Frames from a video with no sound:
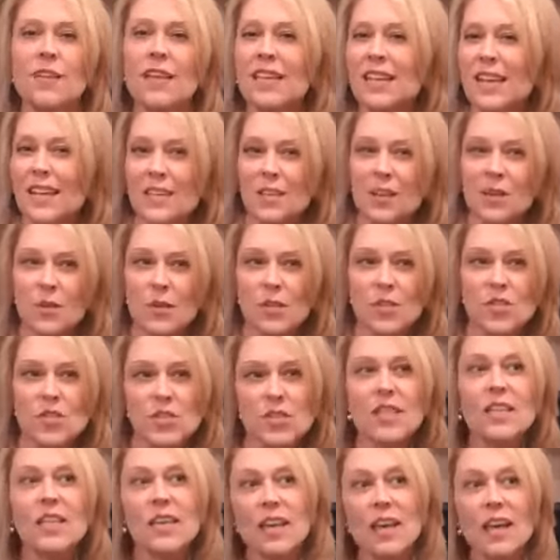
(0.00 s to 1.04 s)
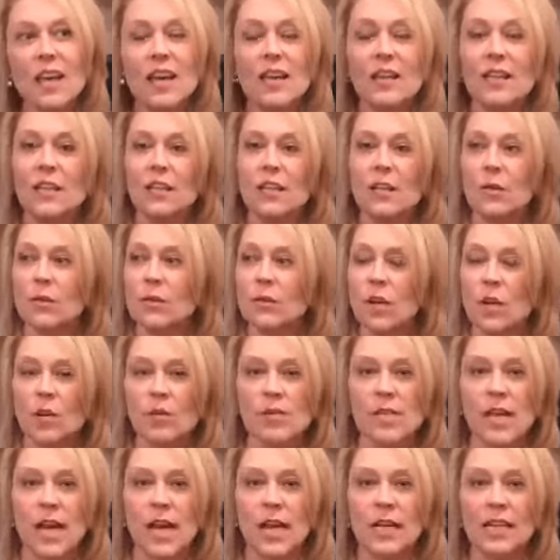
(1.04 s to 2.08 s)
And I noticed, she's like, "Yeah," and
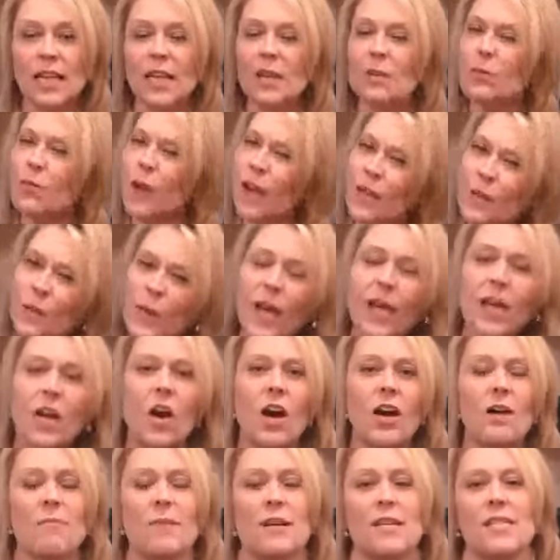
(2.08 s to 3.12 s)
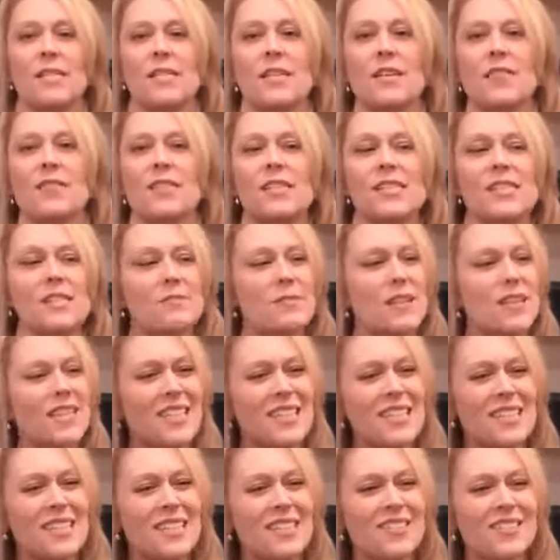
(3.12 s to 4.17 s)
goes on. And right away I caught myself, because I'm
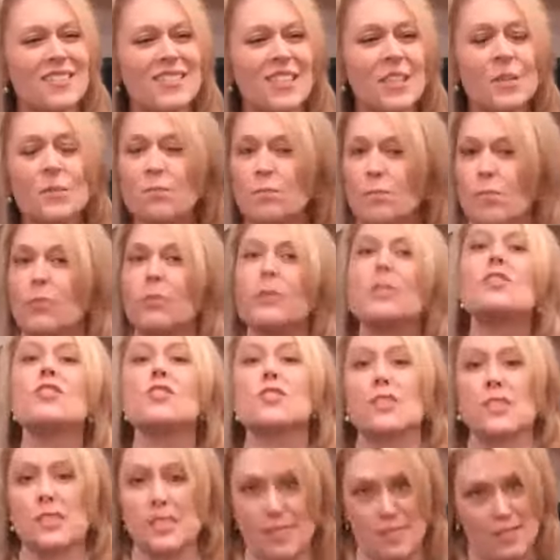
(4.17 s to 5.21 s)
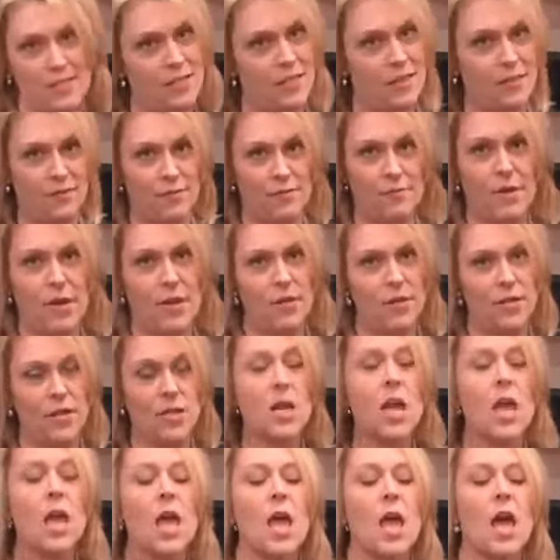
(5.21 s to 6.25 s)
like, you preach this stuff,
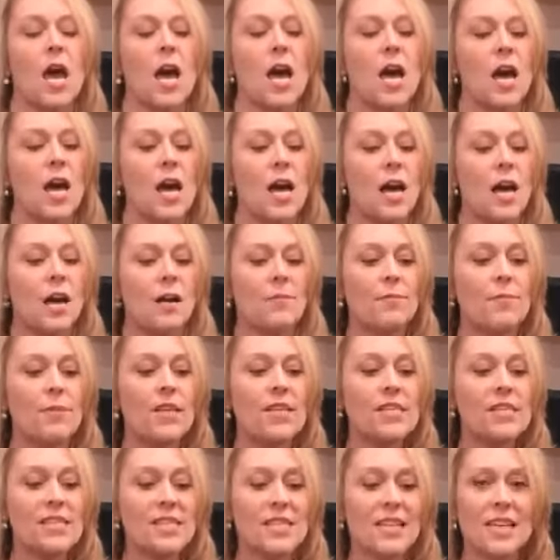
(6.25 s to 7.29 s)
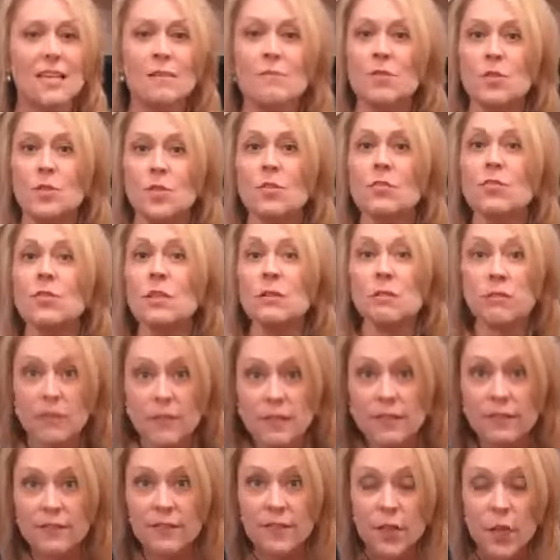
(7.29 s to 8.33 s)
Mother. It's time to
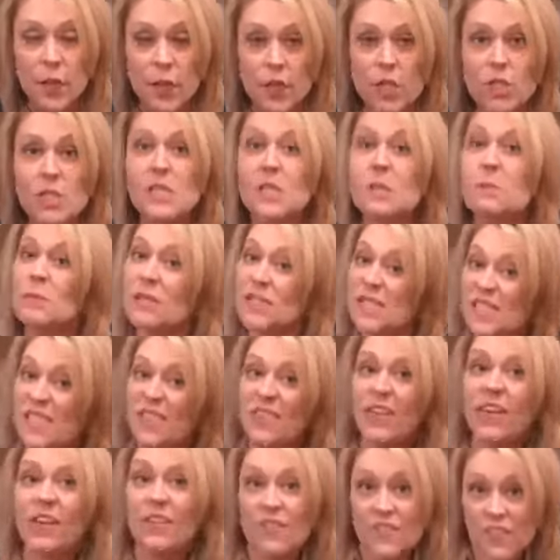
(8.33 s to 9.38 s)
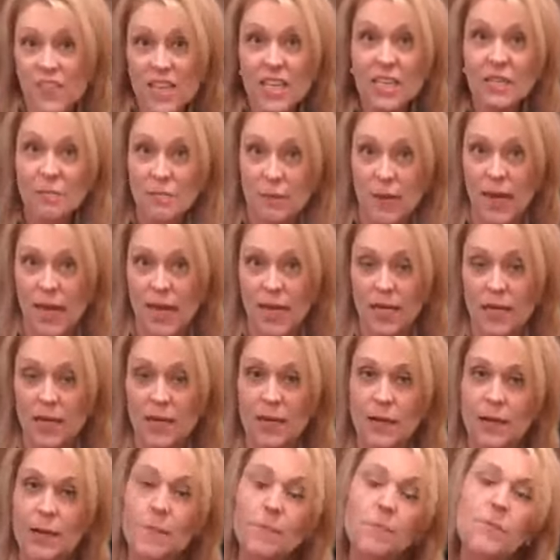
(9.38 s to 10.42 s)
deliver specific feedback.
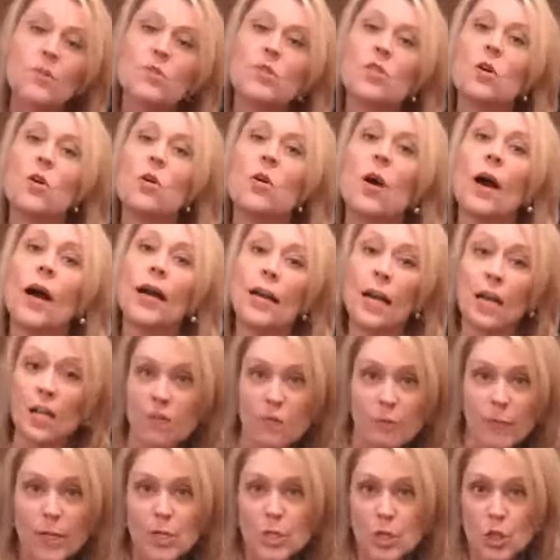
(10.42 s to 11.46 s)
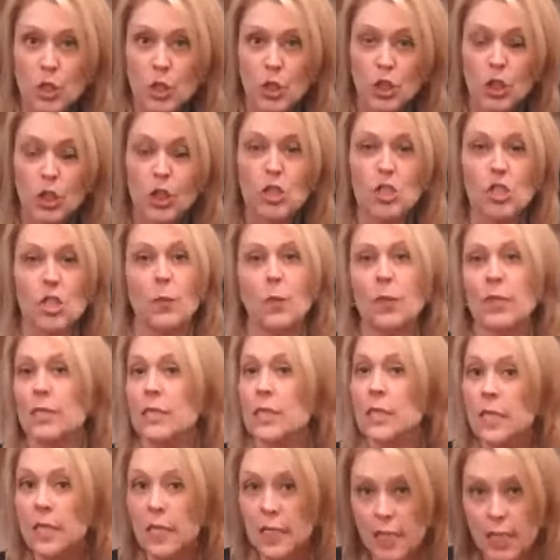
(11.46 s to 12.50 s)
So I got off my tush, I went
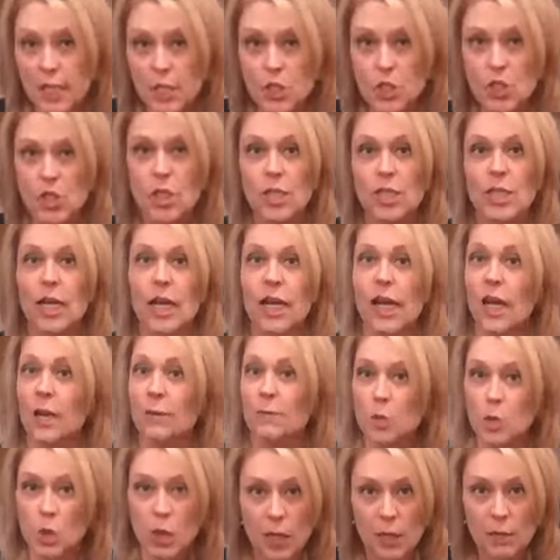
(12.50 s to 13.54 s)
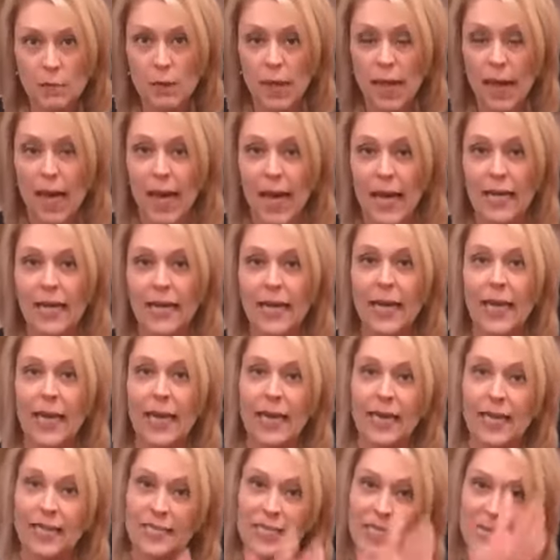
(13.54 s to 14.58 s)
into the kitchen, I helped her unpack,
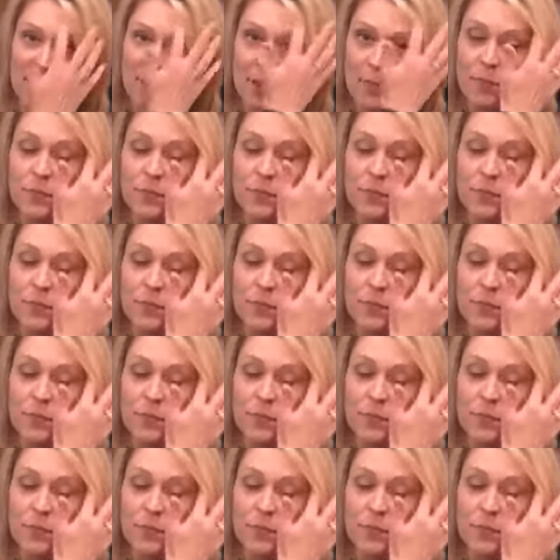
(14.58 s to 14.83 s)
and